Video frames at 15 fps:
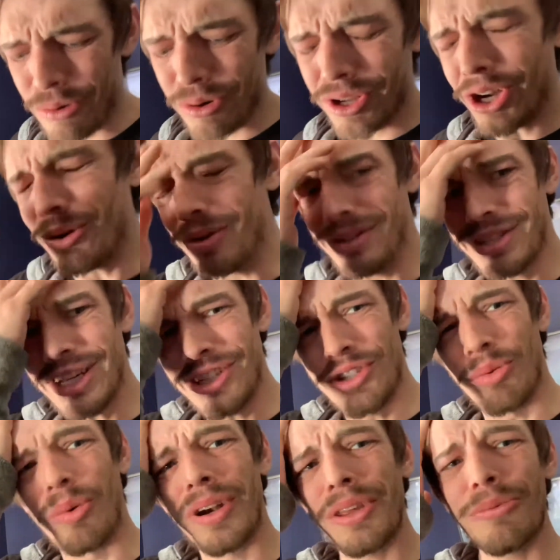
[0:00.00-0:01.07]
ago and it's got
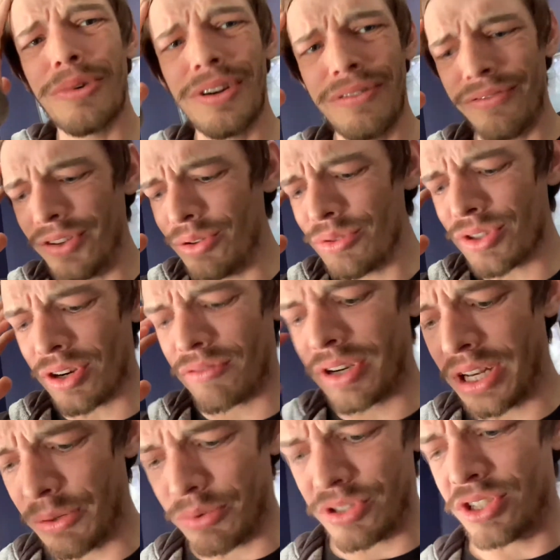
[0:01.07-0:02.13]
21 views
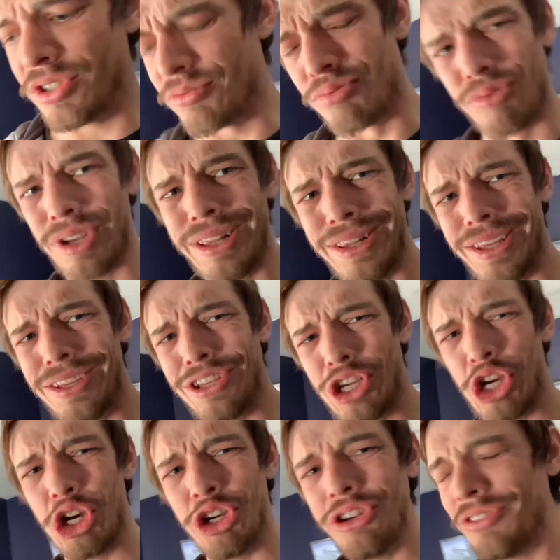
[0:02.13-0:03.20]
already, which is really
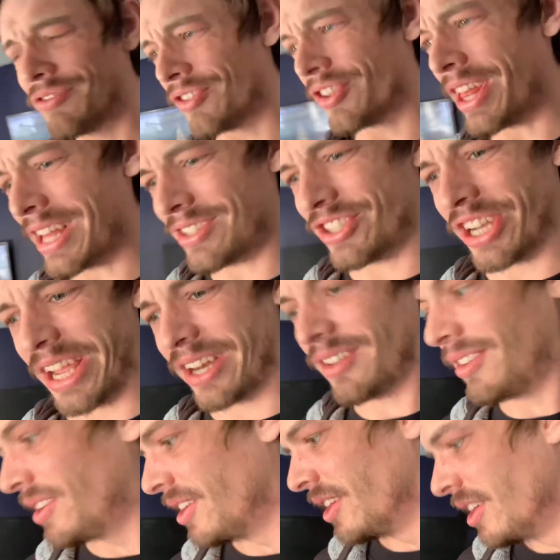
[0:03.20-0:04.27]
good for that channel.